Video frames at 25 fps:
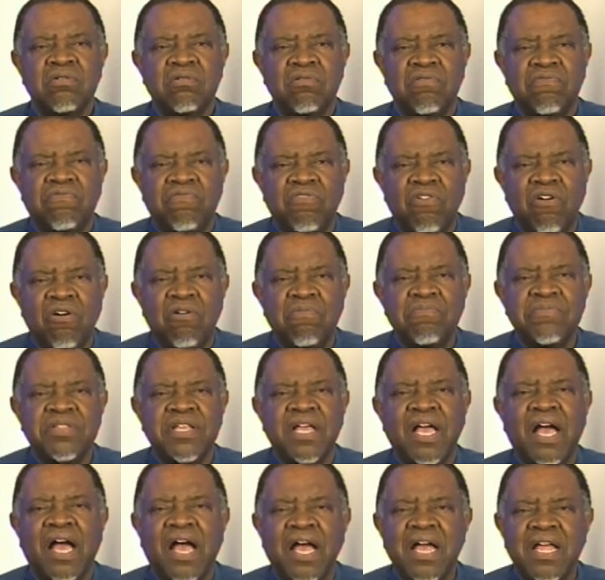to form
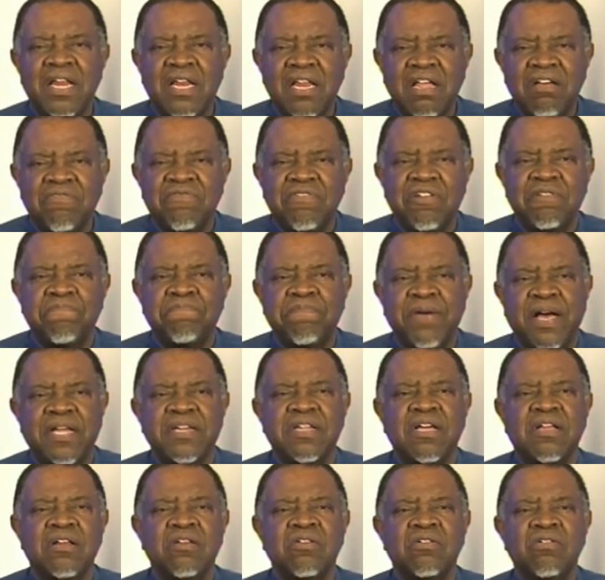the high-level
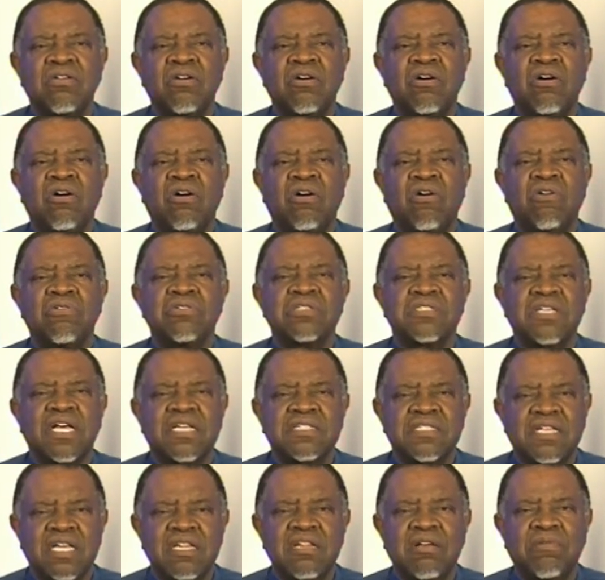panel on
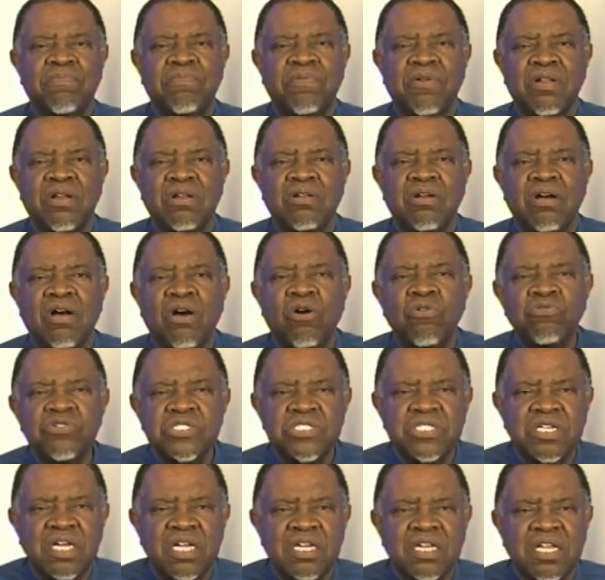sustainable
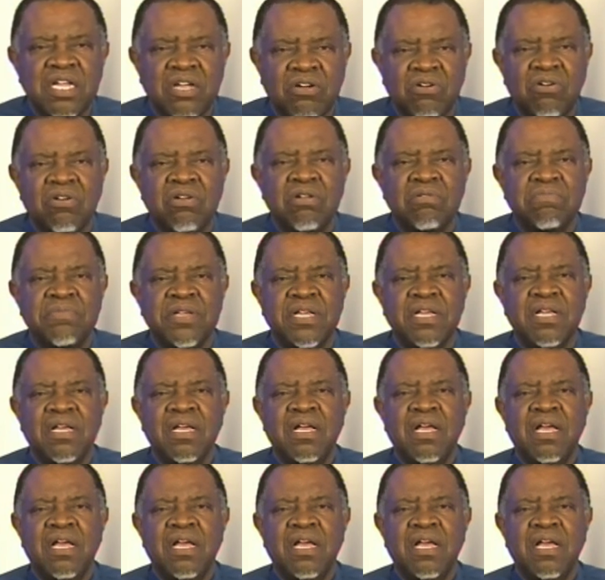ocean economy,